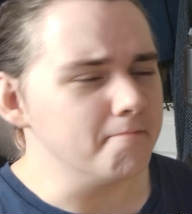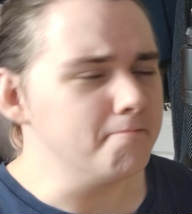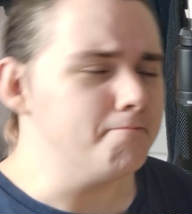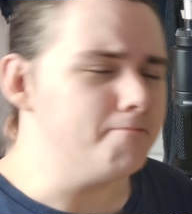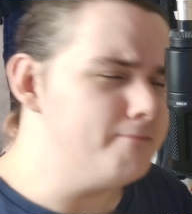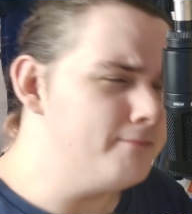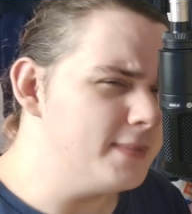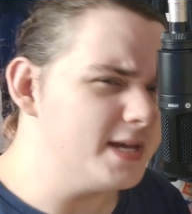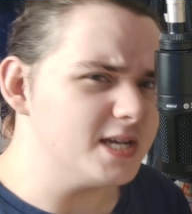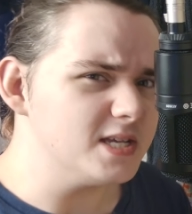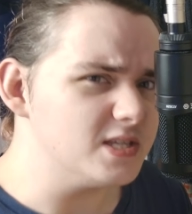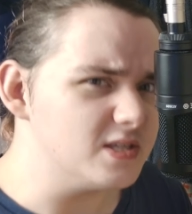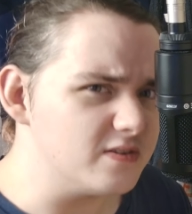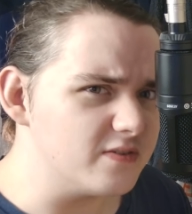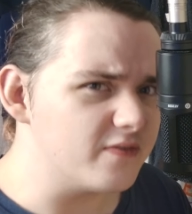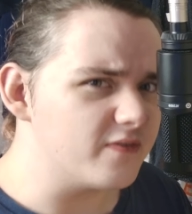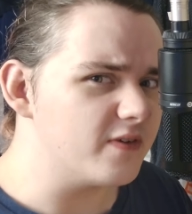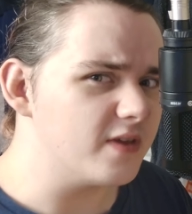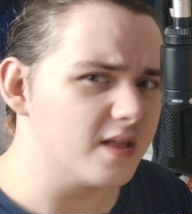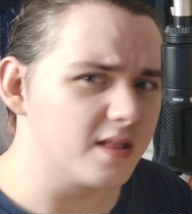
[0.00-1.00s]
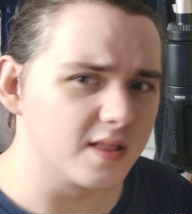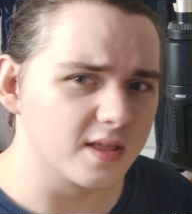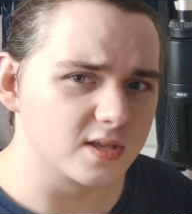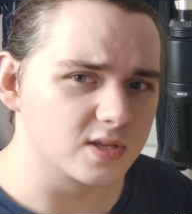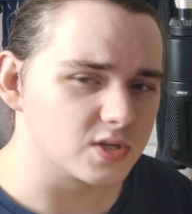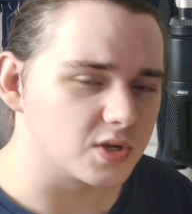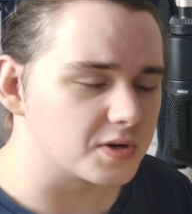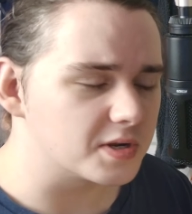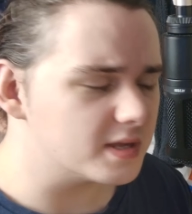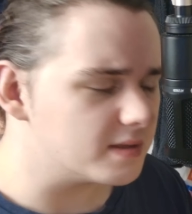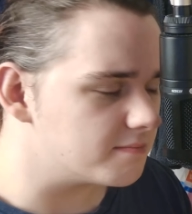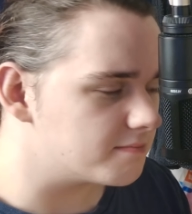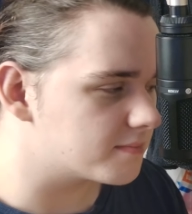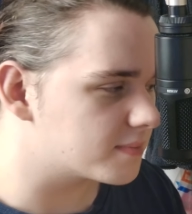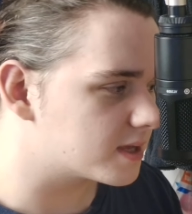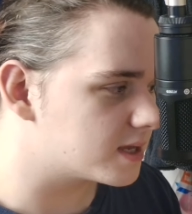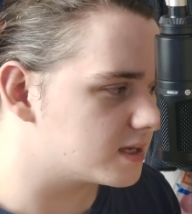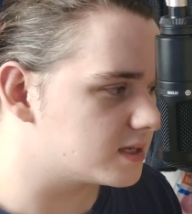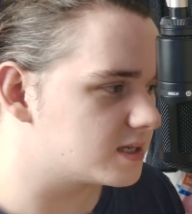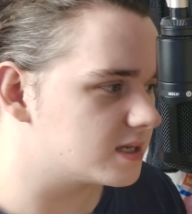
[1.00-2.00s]
mixed feelings on it,
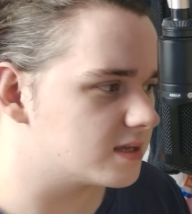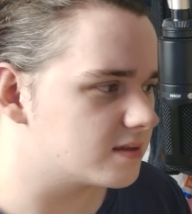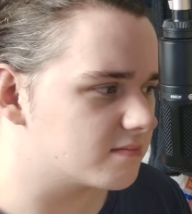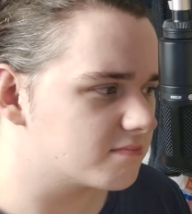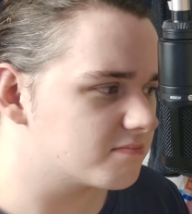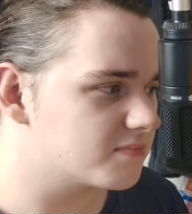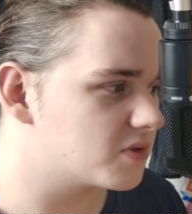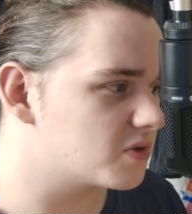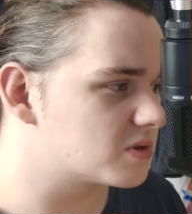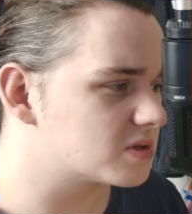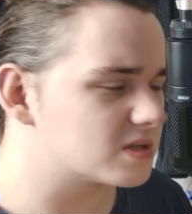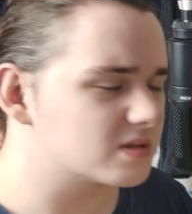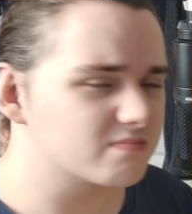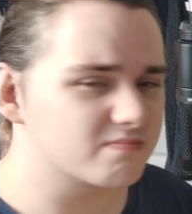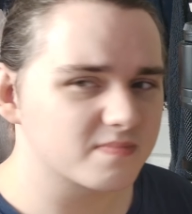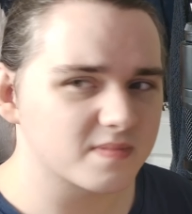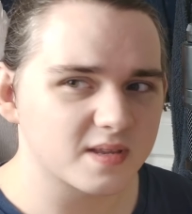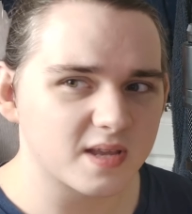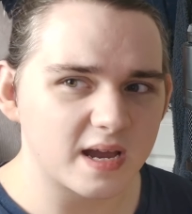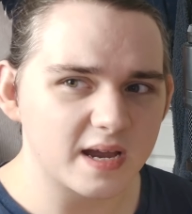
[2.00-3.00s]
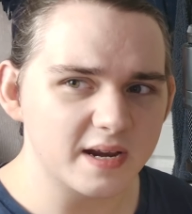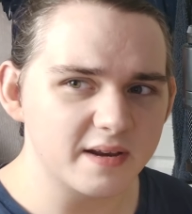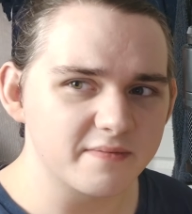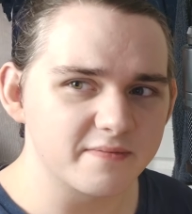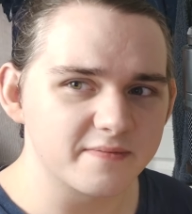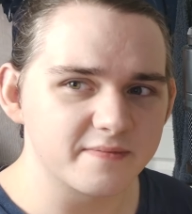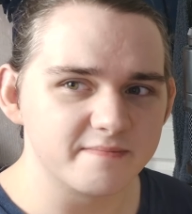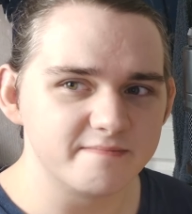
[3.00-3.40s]
because it looks kind of,